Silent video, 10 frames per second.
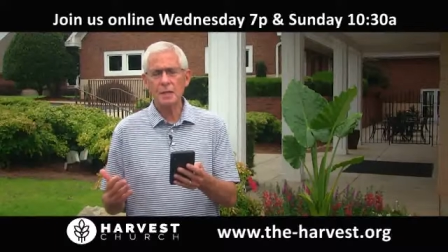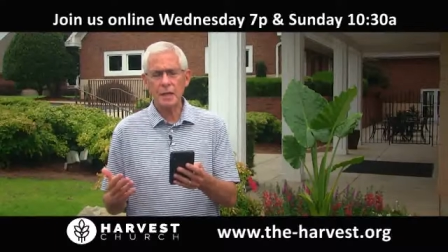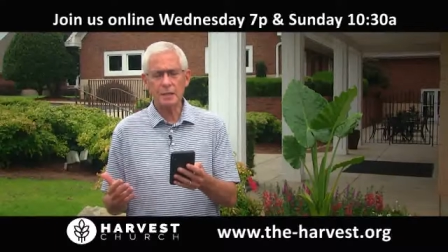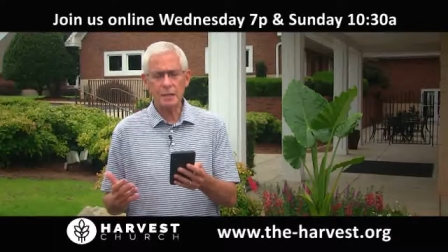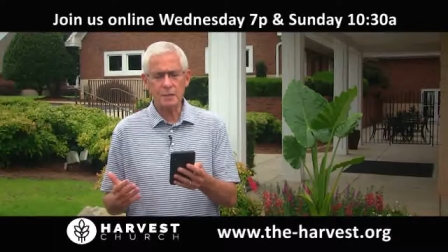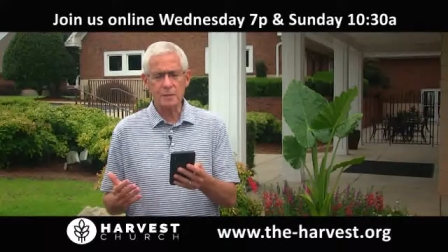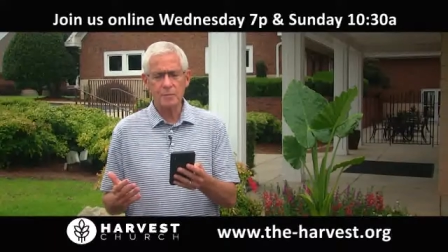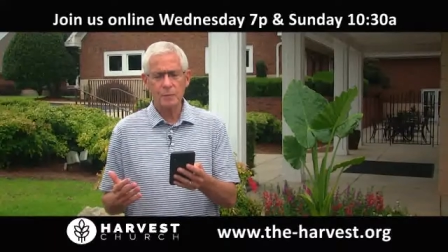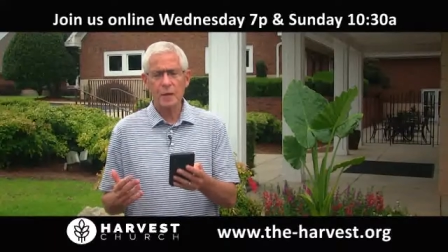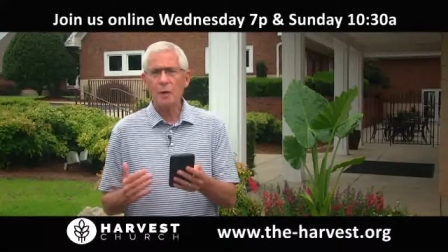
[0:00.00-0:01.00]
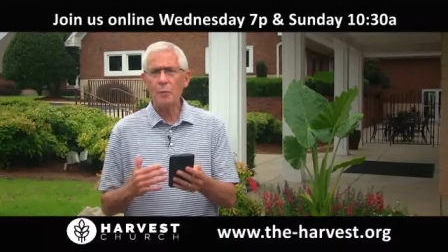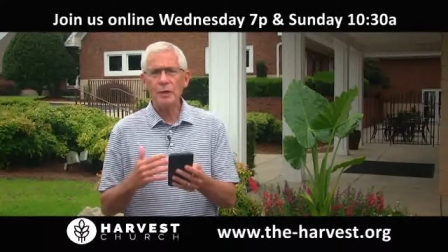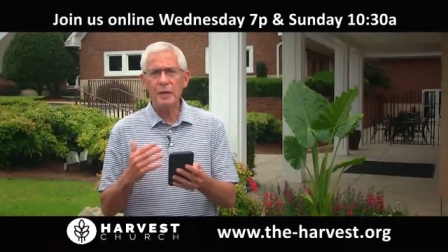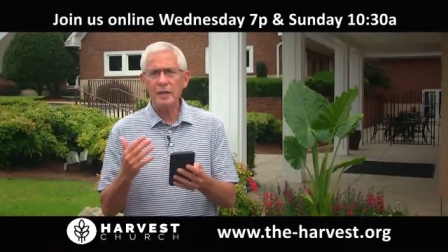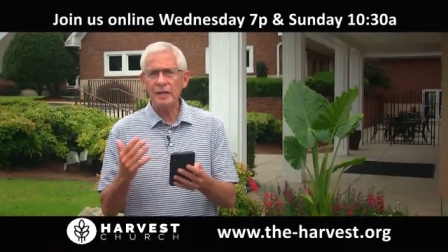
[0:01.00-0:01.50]
it like this. I'm
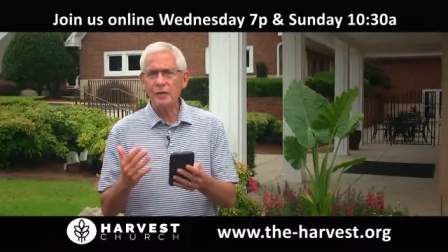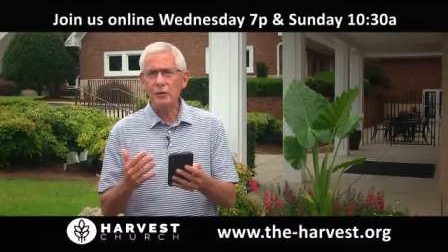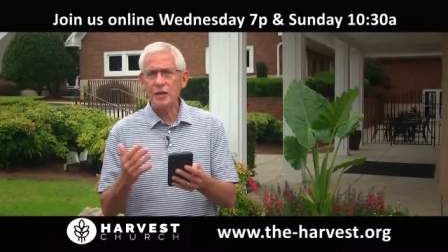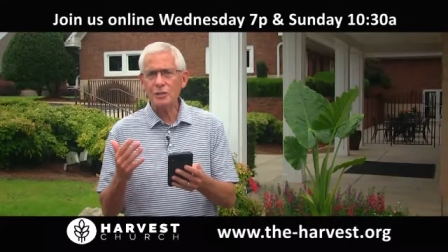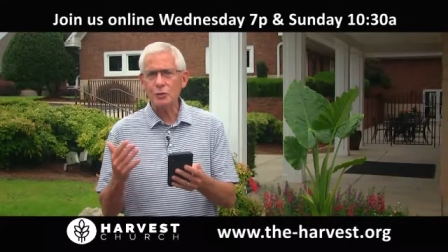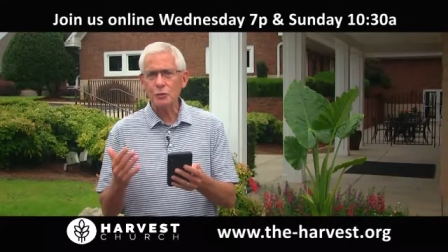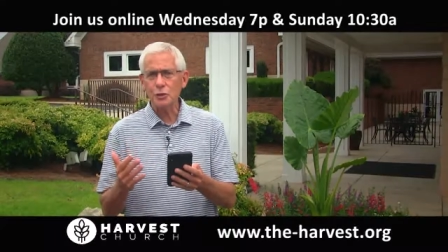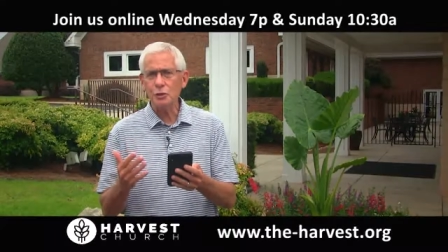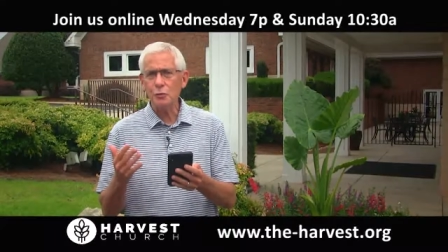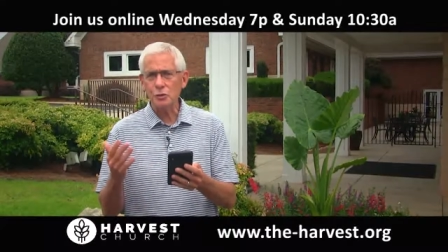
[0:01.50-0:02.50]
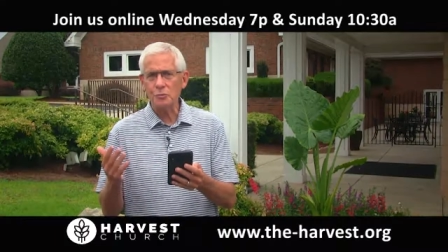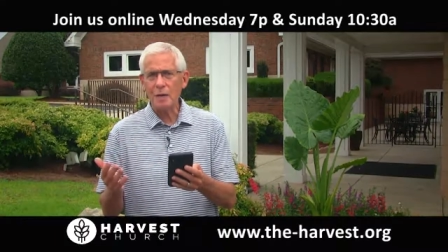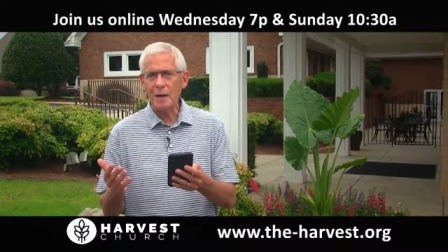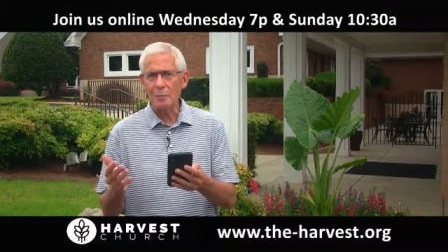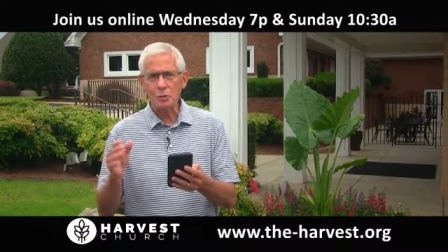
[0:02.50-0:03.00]
reading out of the International Children's
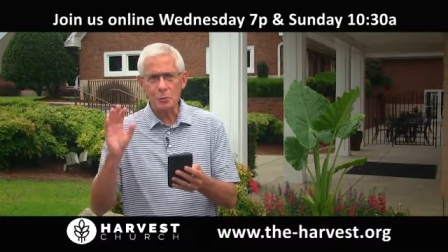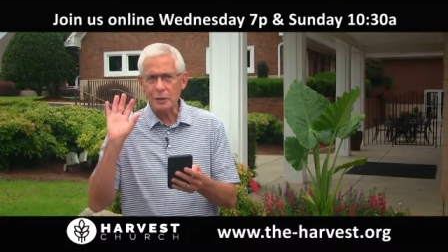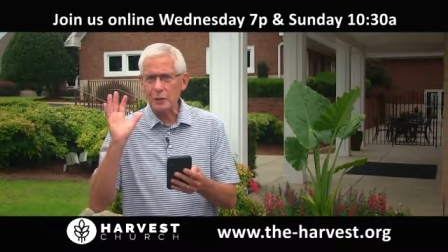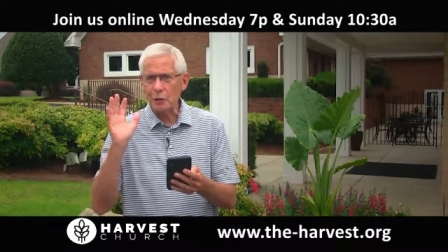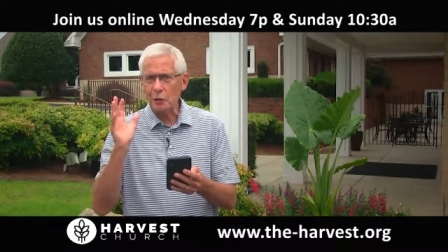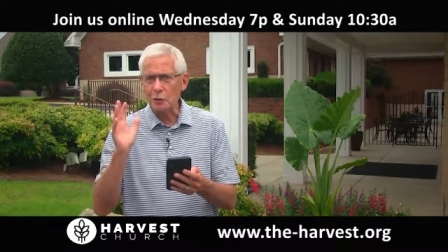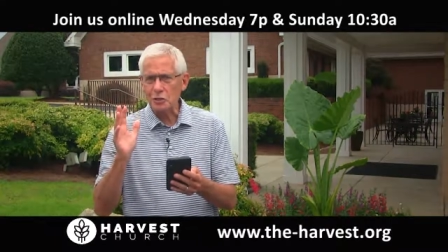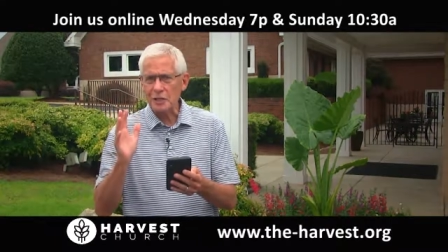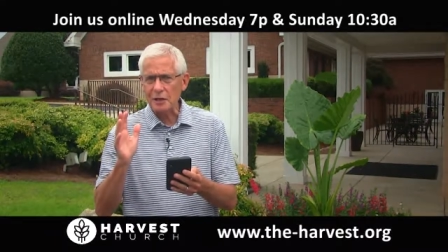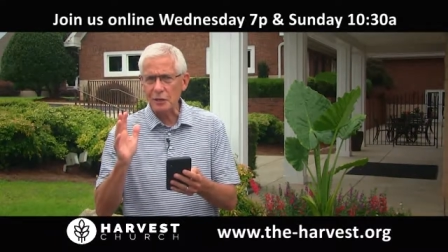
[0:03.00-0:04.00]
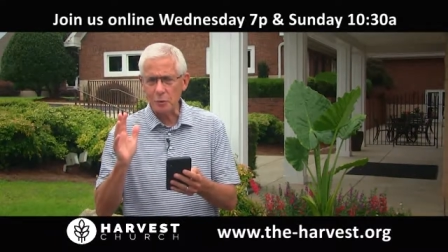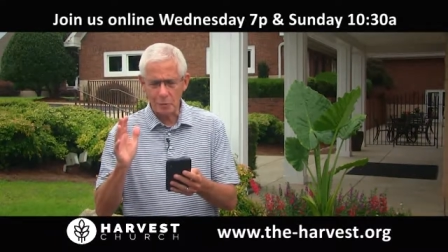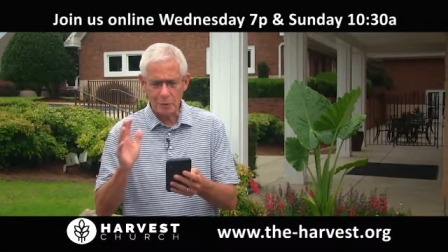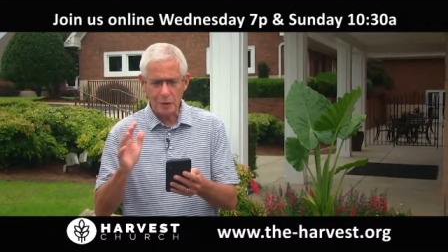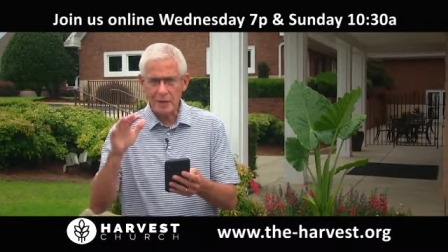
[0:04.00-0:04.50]
Bible so we can all understand it a little
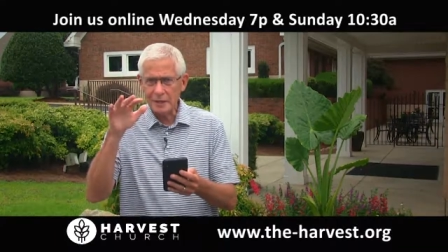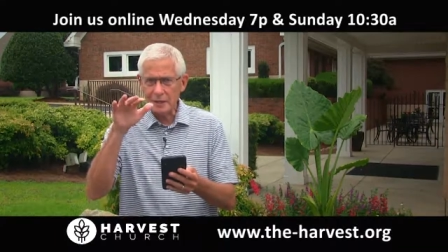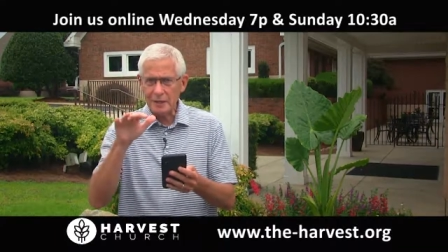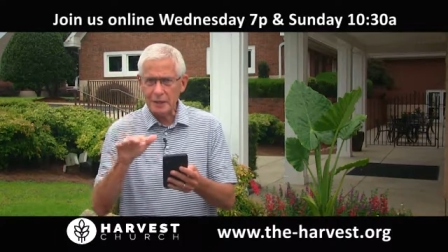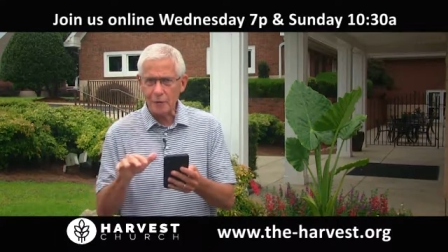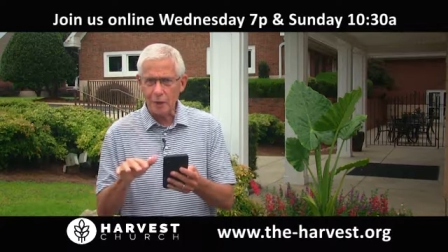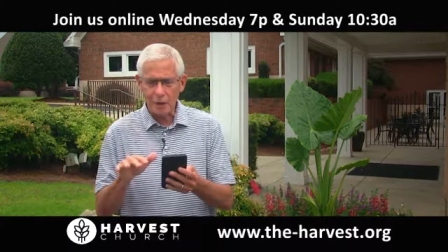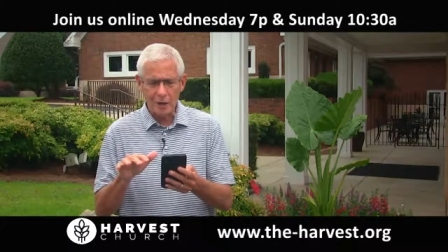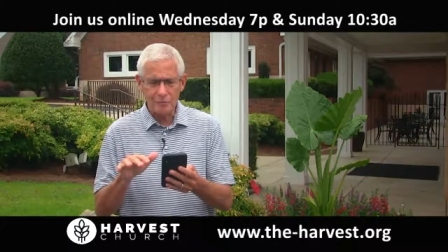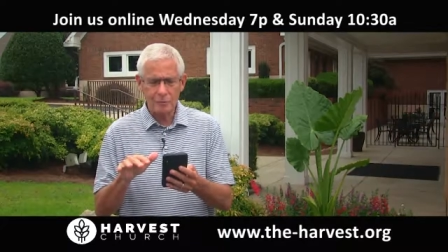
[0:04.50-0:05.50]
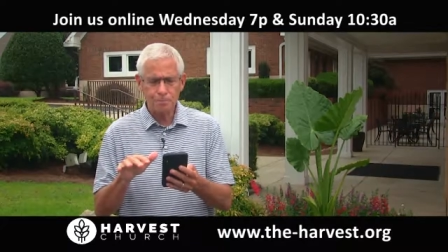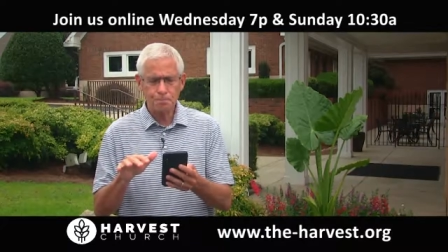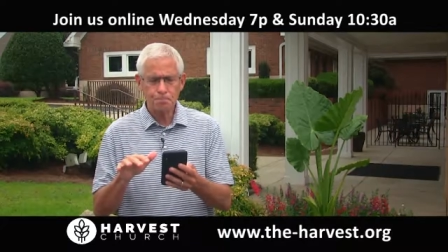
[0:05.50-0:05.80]
bit, right? Get it down on our level.